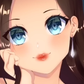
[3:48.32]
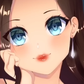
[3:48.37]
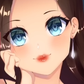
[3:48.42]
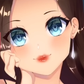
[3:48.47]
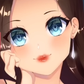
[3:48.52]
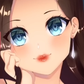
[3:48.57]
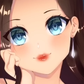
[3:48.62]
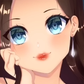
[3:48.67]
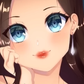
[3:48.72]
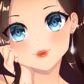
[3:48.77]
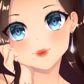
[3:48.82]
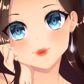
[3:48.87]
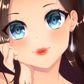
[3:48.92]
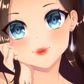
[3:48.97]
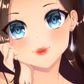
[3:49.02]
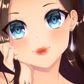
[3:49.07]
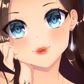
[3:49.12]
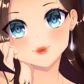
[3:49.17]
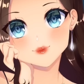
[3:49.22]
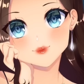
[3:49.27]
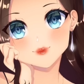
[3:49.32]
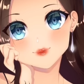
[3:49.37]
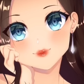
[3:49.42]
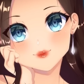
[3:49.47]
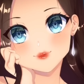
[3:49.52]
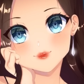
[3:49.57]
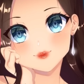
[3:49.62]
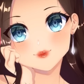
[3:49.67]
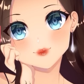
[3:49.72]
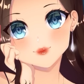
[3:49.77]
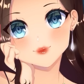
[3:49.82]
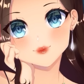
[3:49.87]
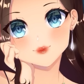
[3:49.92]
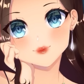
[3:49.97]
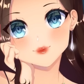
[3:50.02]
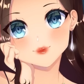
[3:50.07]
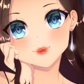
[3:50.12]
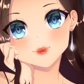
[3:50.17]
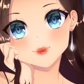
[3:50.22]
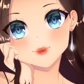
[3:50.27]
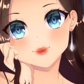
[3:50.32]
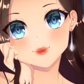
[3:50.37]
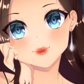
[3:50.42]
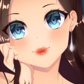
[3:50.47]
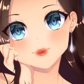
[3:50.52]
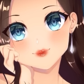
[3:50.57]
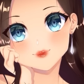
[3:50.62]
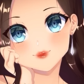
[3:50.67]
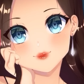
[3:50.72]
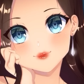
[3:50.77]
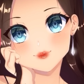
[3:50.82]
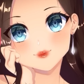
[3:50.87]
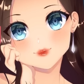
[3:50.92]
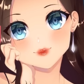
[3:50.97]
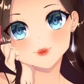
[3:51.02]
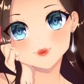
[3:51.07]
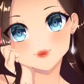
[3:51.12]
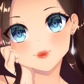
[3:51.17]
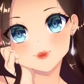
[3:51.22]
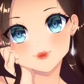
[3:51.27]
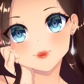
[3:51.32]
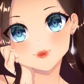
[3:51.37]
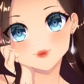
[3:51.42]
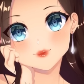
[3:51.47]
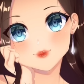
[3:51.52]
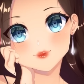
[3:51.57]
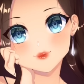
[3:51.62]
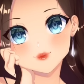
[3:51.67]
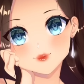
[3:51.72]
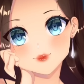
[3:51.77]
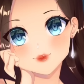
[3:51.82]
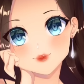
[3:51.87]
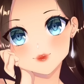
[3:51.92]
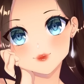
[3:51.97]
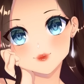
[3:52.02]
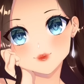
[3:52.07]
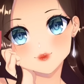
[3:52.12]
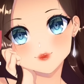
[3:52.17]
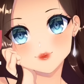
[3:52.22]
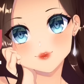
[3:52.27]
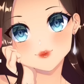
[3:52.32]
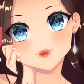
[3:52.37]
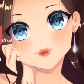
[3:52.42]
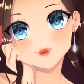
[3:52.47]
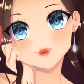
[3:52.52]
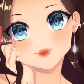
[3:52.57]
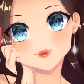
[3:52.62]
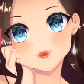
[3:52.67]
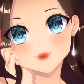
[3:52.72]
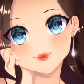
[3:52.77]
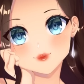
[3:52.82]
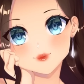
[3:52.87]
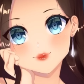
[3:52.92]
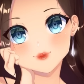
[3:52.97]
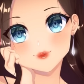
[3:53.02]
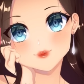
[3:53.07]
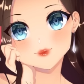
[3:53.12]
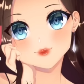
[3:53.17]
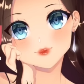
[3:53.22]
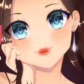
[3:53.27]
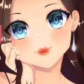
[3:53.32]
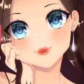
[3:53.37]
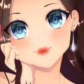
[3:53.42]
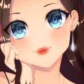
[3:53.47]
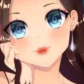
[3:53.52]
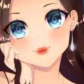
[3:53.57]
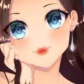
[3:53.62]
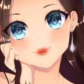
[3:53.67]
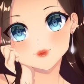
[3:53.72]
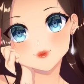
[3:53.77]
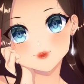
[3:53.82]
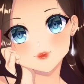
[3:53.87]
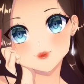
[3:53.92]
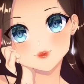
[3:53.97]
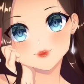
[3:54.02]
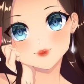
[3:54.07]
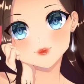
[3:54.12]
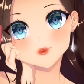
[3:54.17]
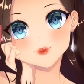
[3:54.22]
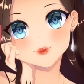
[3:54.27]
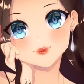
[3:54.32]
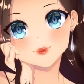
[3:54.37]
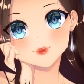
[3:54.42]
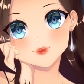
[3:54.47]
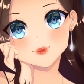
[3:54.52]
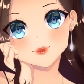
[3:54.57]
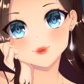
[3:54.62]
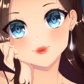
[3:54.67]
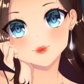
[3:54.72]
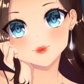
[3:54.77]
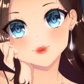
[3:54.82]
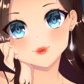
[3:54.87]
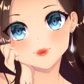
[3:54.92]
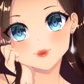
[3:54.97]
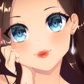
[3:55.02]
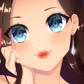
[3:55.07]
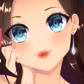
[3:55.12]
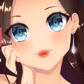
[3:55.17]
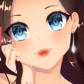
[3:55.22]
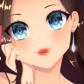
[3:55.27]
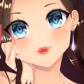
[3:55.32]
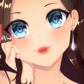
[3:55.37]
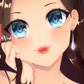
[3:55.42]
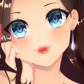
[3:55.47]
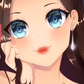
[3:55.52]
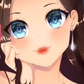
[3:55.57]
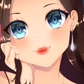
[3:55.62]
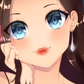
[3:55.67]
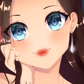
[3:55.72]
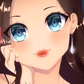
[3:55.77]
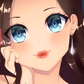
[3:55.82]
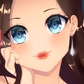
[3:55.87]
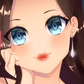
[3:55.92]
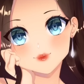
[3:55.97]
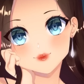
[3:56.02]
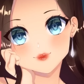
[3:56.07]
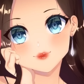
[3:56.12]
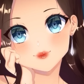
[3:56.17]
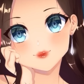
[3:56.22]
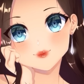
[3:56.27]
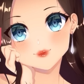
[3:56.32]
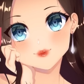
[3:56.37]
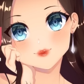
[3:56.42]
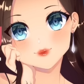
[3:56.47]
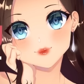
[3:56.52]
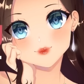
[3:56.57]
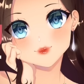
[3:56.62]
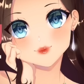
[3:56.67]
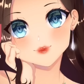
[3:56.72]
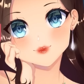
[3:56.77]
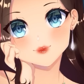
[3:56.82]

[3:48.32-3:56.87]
God, I remember the day I first came here. I think you had just turned 17 and you got so, so sick. Do you remember?